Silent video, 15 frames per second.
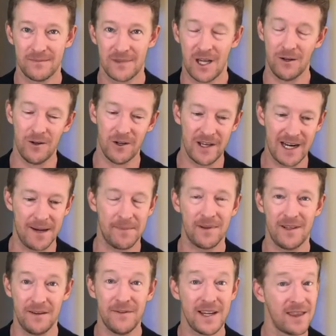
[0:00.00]
Go look it
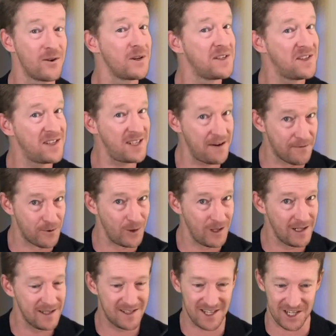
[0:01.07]
up. In fact, there are several
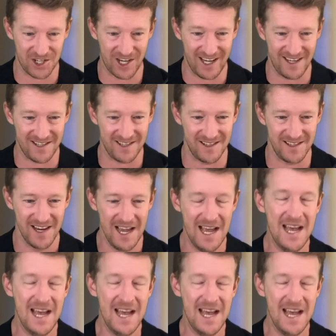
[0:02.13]
such cases.